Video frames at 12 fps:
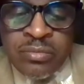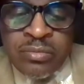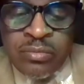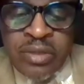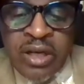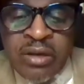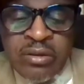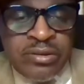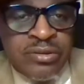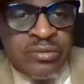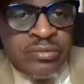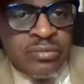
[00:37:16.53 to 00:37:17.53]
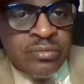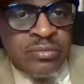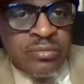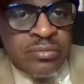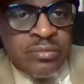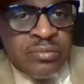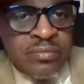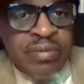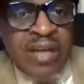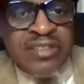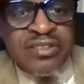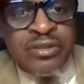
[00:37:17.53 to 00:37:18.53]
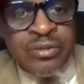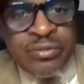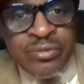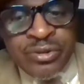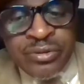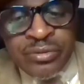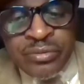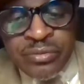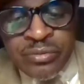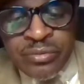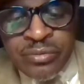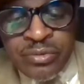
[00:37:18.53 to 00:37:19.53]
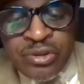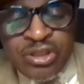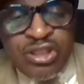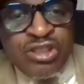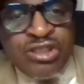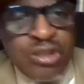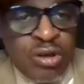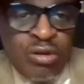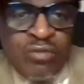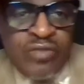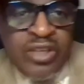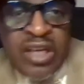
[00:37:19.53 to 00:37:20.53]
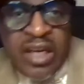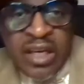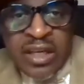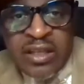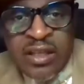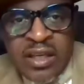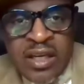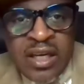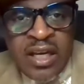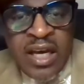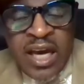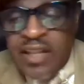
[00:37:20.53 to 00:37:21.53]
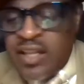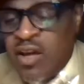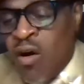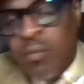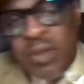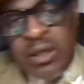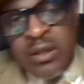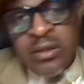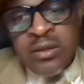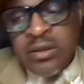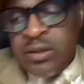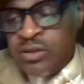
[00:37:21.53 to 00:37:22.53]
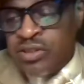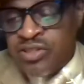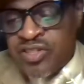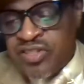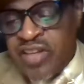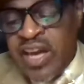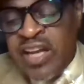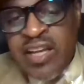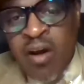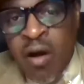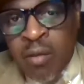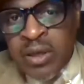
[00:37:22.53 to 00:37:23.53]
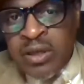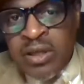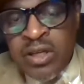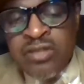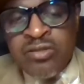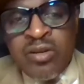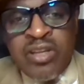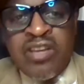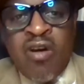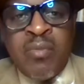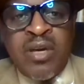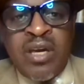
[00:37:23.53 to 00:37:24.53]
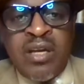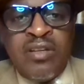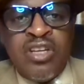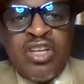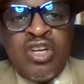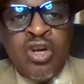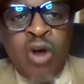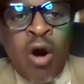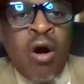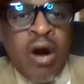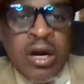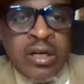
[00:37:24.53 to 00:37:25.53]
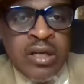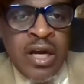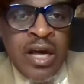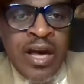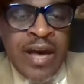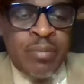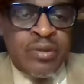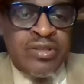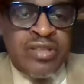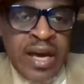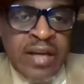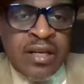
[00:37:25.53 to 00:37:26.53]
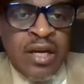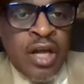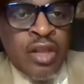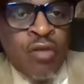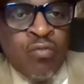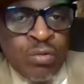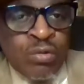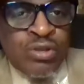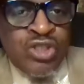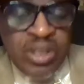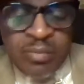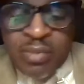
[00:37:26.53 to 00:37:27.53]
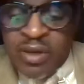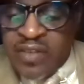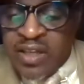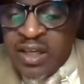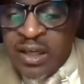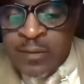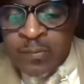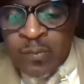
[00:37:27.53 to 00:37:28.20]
bakers, prostitutes, to serve the king and the army, to sustain the army so that the army can guard and protect the rulership of the king.